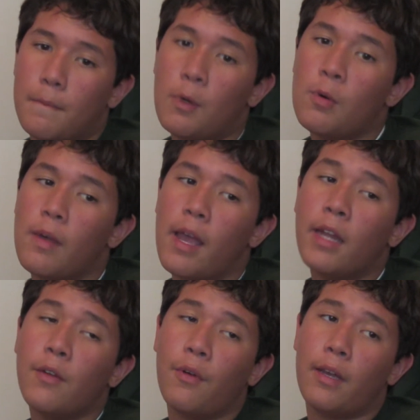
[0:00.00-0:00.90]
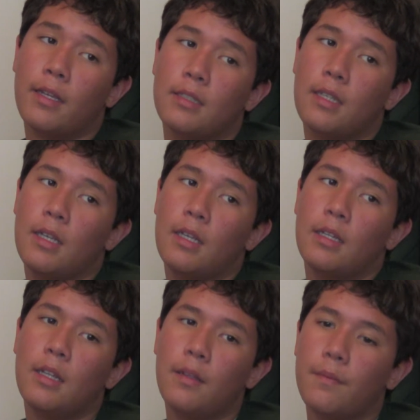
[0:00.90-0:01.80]
Well, anyways,
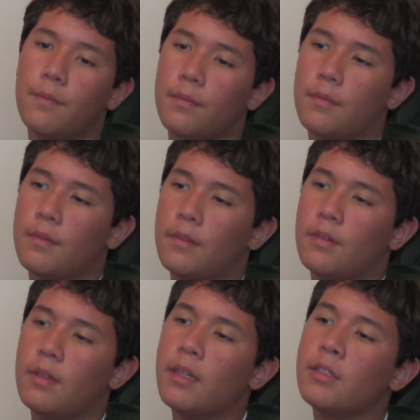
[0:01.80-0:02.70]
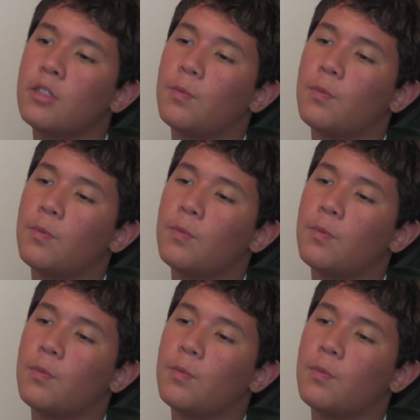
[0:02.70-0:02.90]
this